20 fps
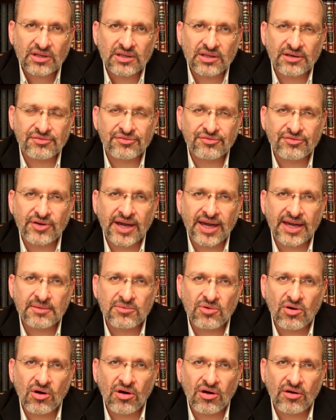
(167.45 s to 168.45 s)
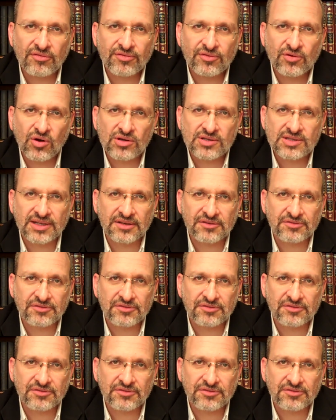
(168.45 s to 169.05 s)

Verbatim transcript: the frame of cause and